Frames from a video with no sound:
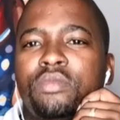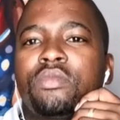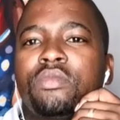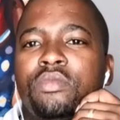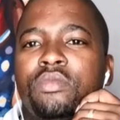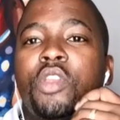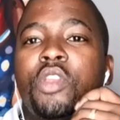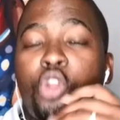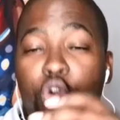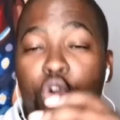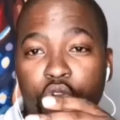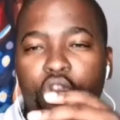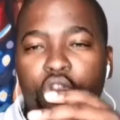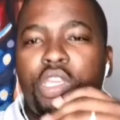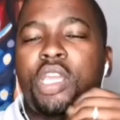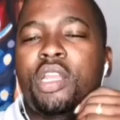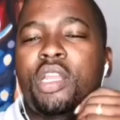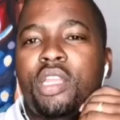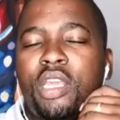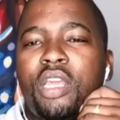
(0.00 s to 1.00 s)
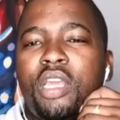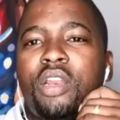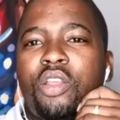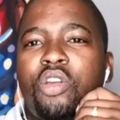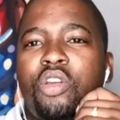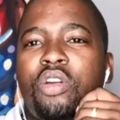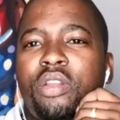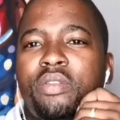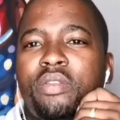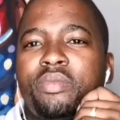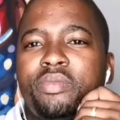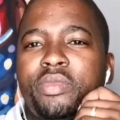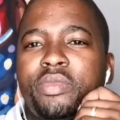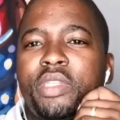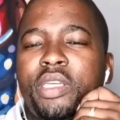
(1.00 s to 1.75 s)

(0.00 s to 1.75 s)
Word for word: Mm. No, no you can carry on.